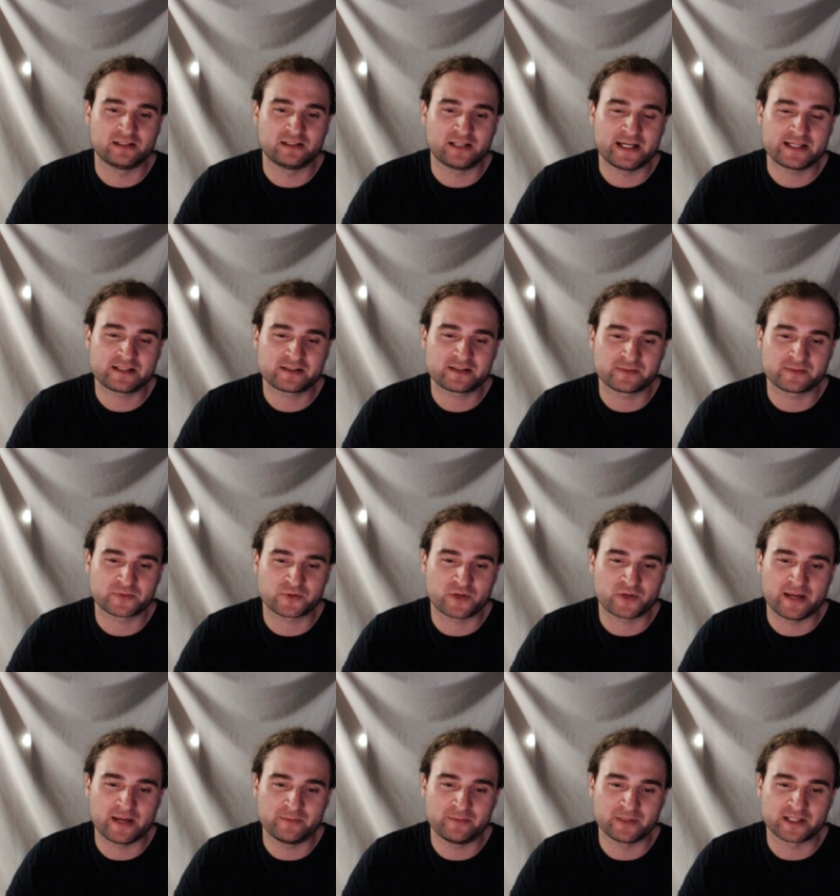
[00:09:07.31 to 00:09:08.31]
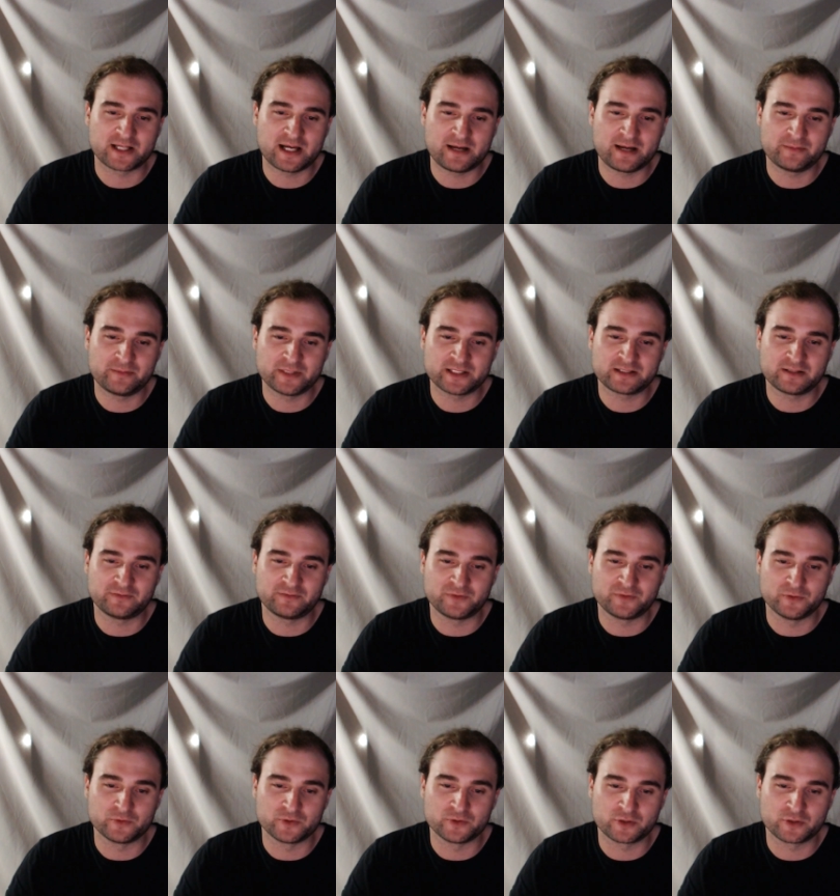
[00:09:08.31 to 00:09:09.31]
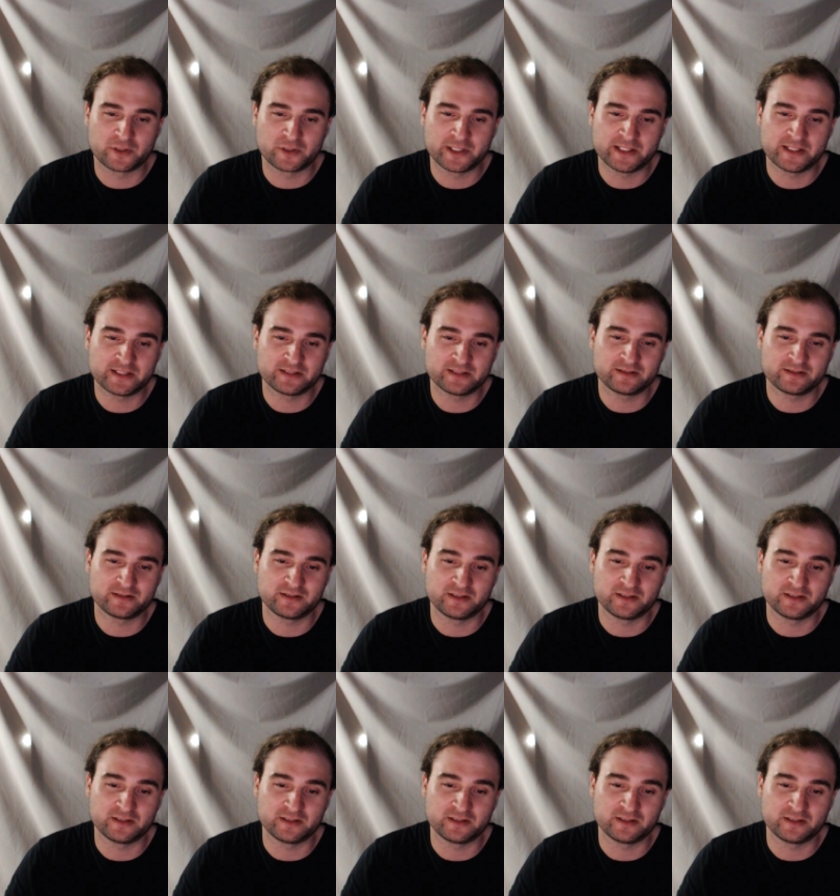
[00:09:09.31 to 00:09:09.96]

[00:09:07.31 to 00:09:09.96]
like, subscribe, and comment if you enjoyed it.